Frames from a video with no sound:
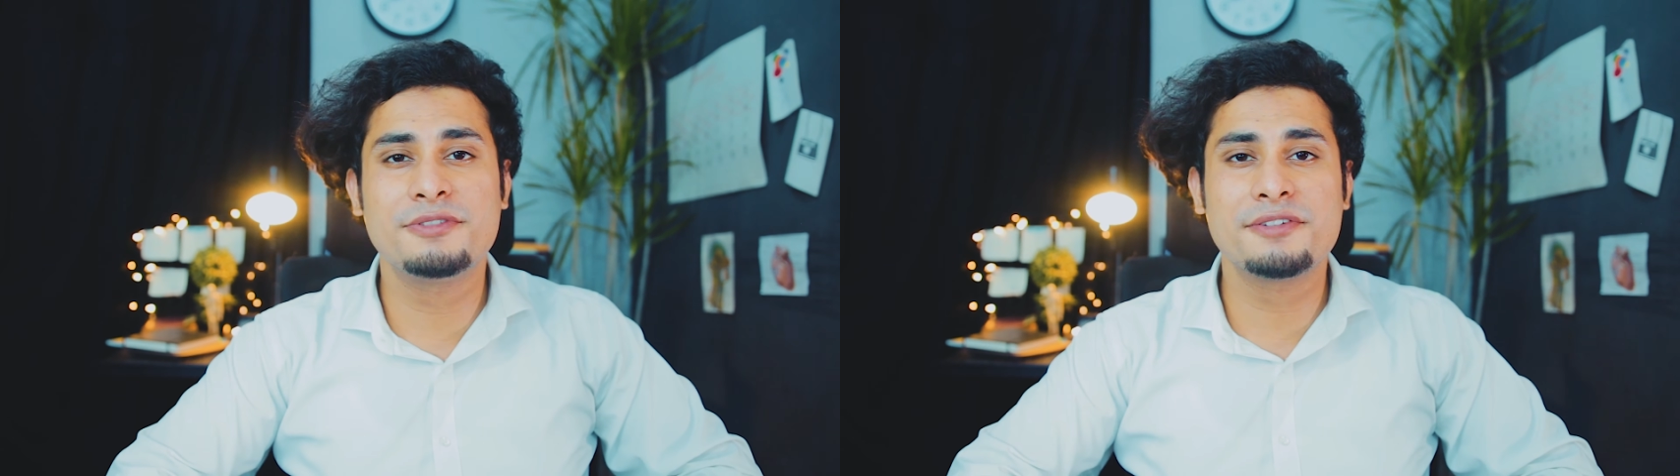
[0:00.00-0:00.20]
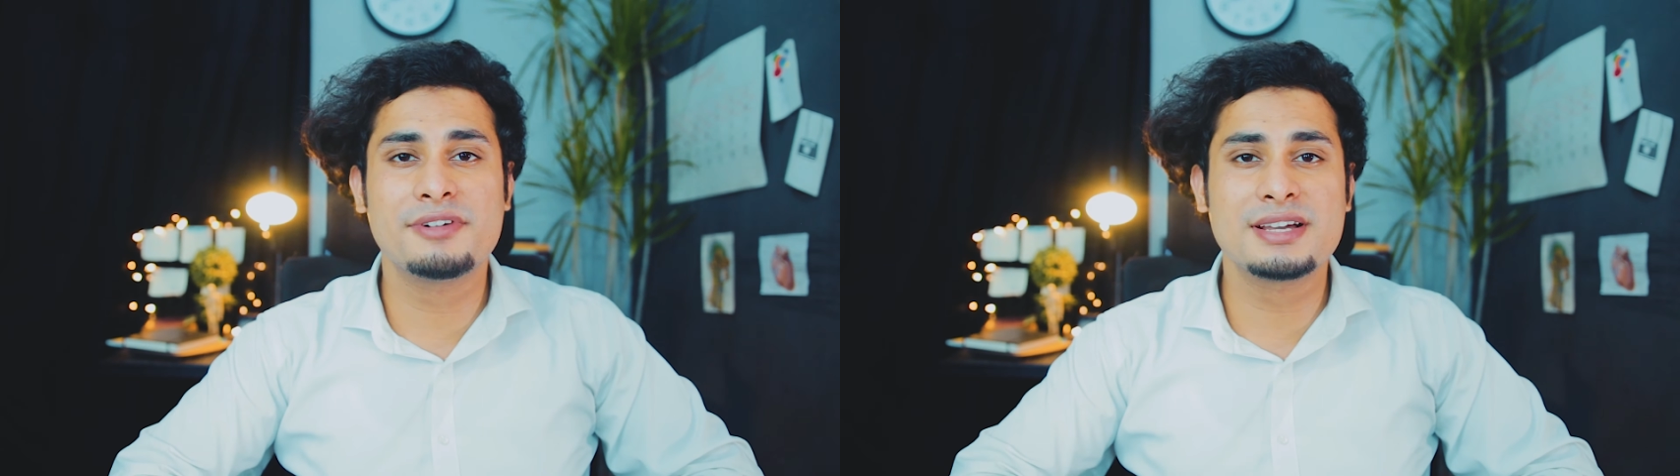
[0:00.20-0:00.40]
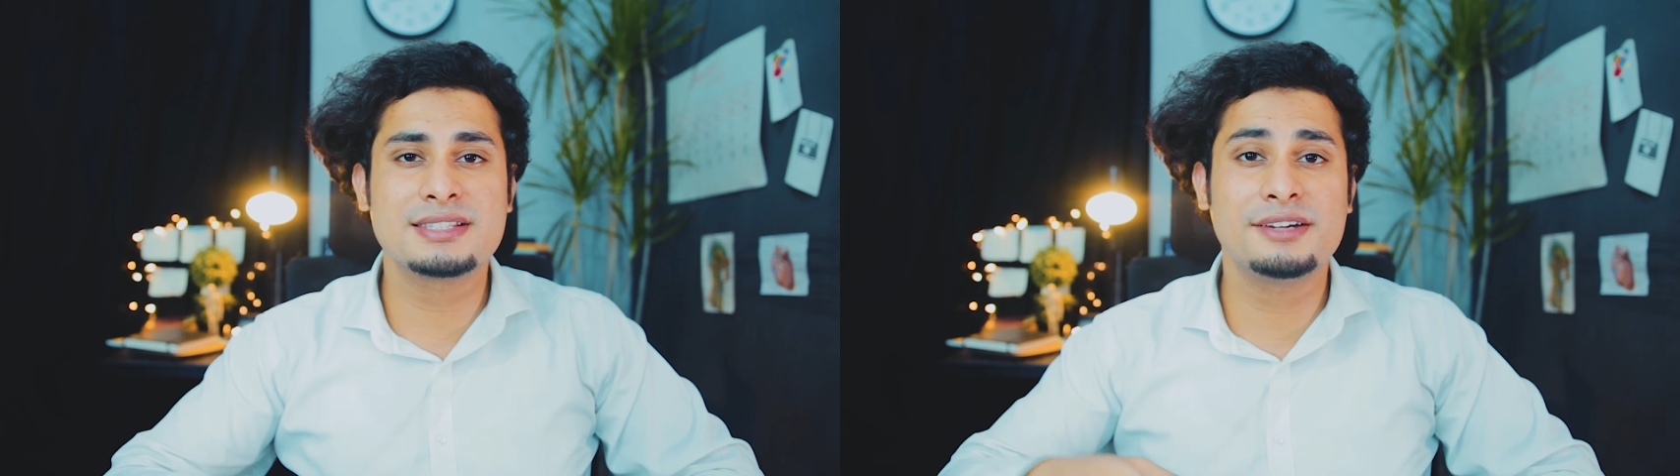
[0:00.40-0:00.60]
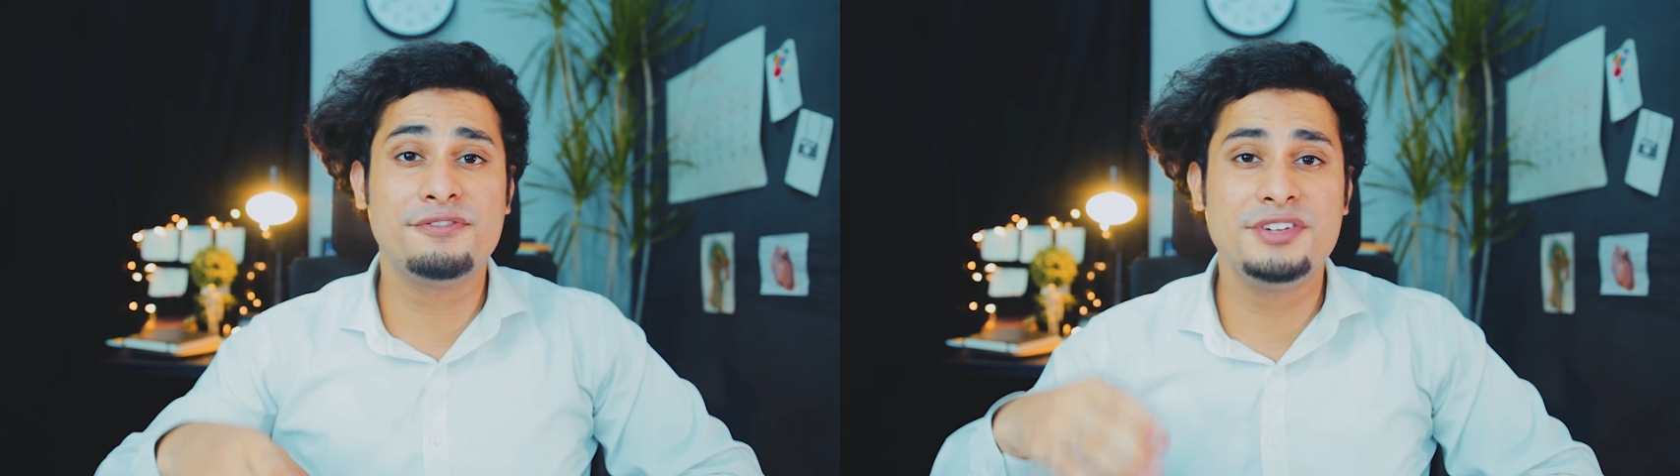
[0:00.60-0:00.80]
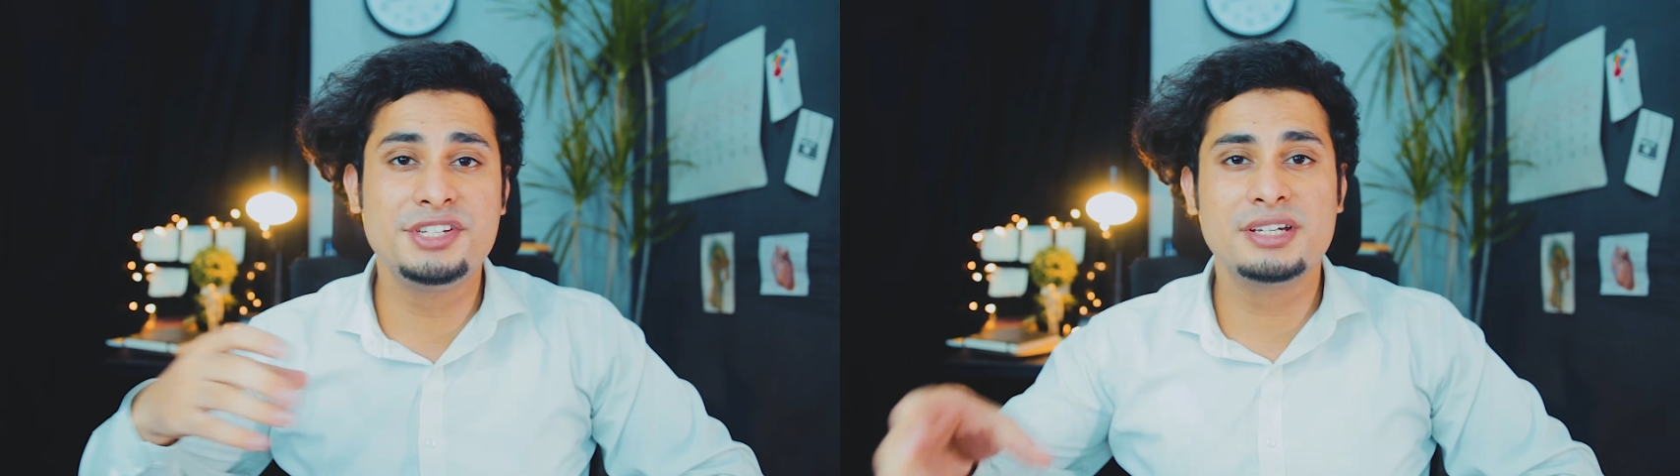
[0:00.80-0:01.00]
what was the
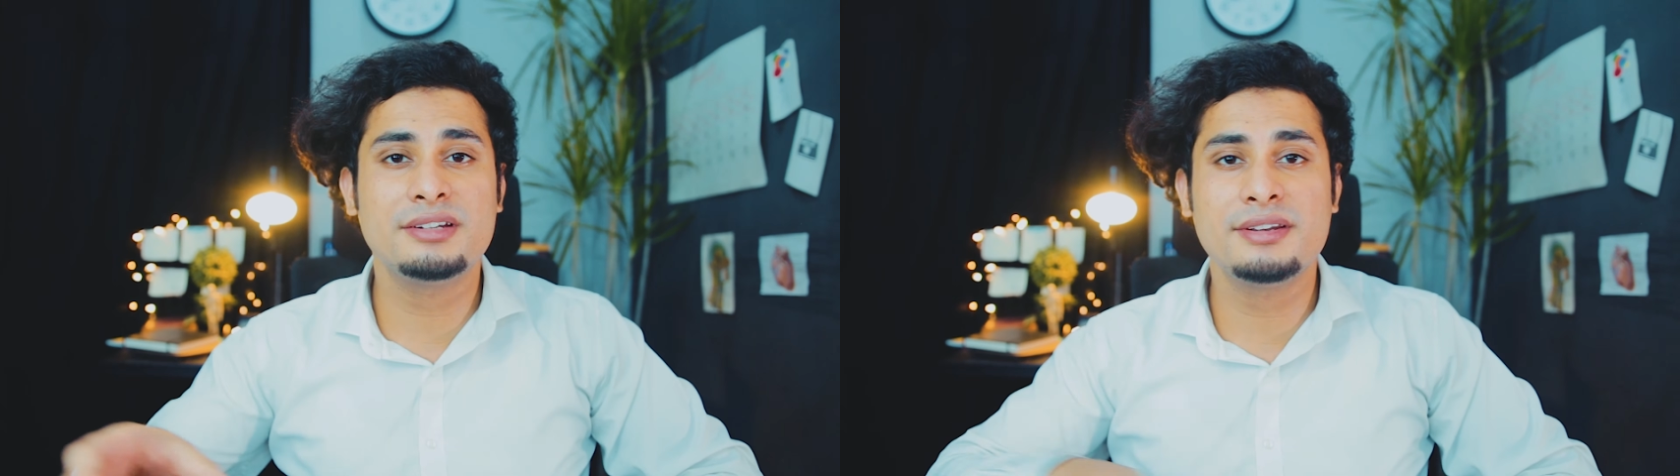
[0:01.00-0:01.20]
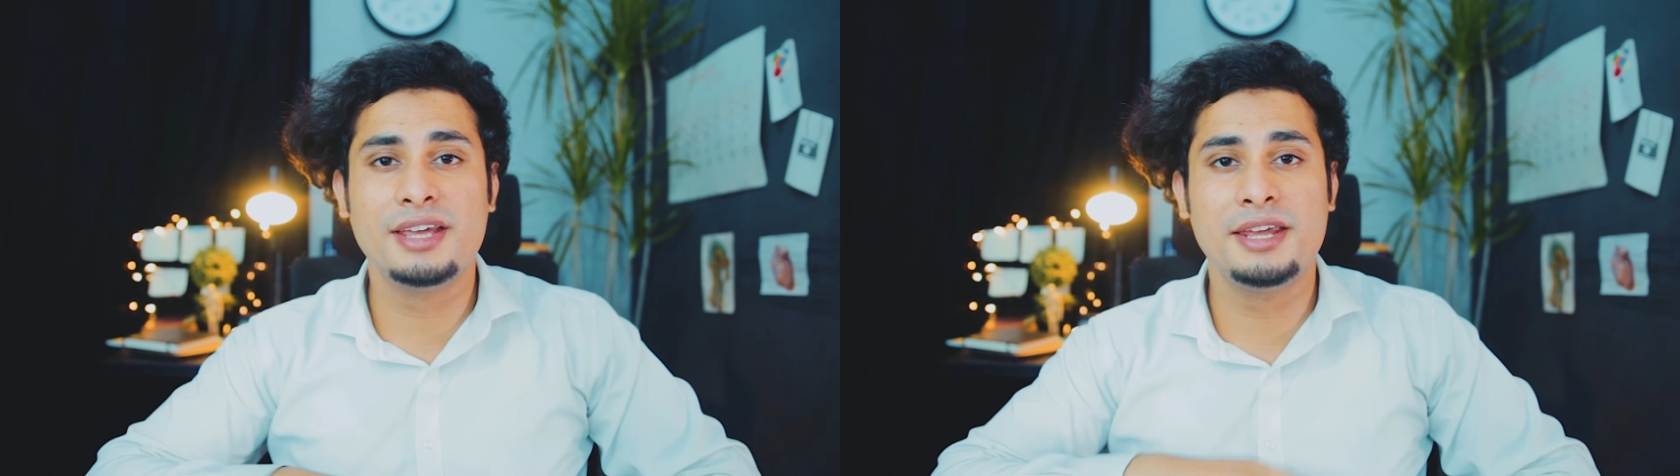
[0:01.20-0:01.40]
vision